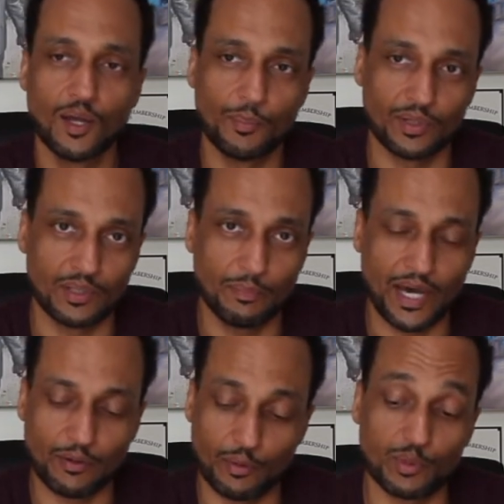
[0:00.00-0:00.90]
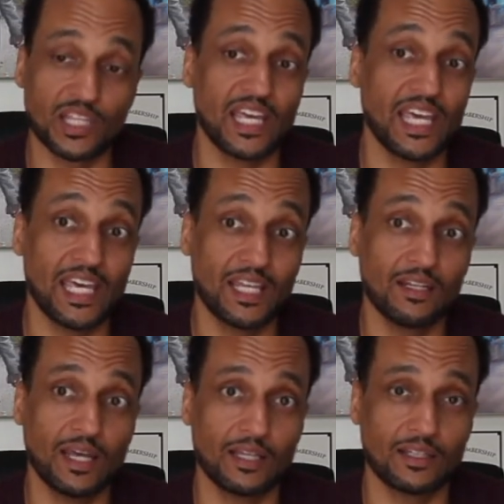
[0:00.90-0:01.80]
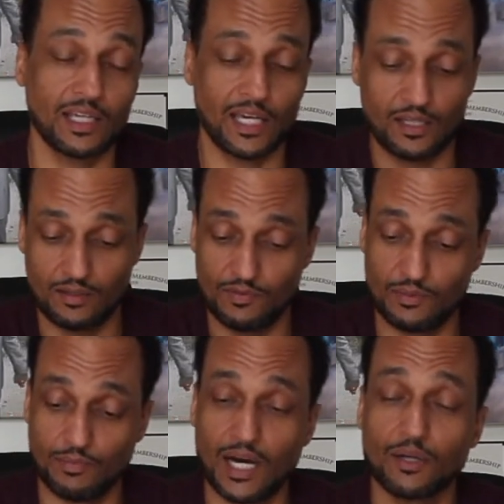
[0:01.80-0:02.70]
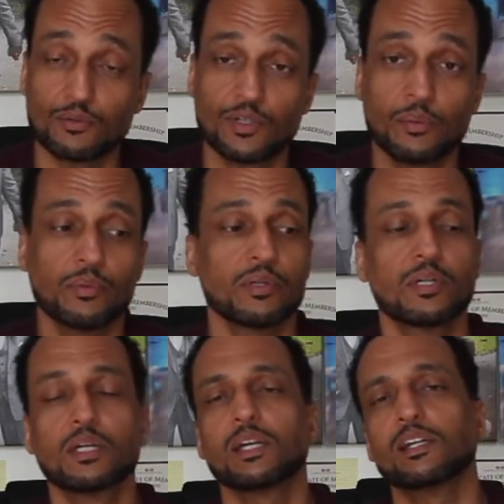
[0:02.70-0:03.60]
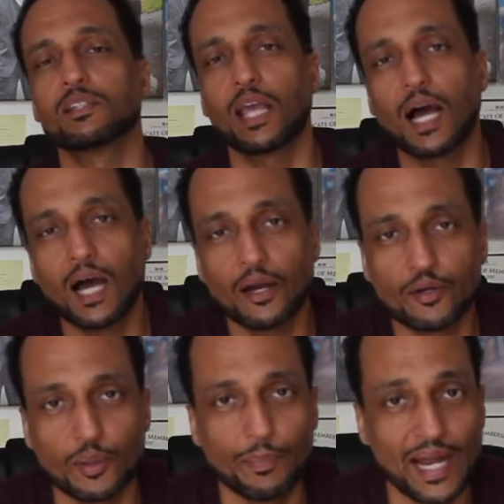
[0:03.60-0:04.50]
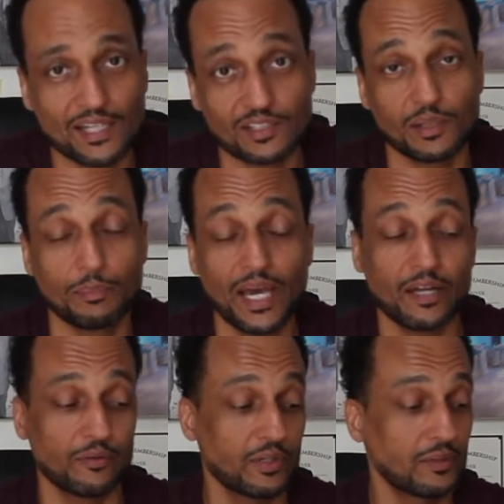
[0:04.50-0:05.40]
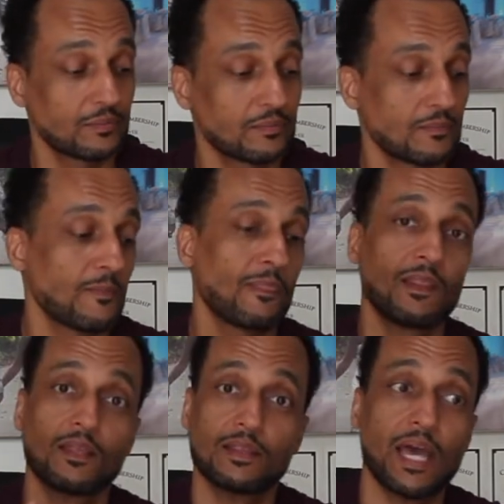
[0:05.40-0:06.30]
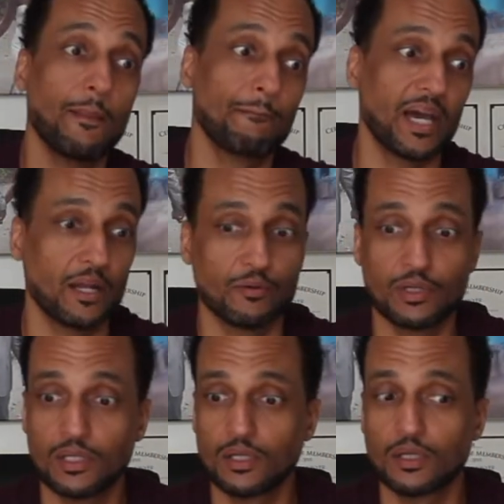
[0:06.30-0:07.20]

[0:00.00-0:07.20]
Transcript: but the battery with the N at the end of the model number is a higher capacity battery. That battery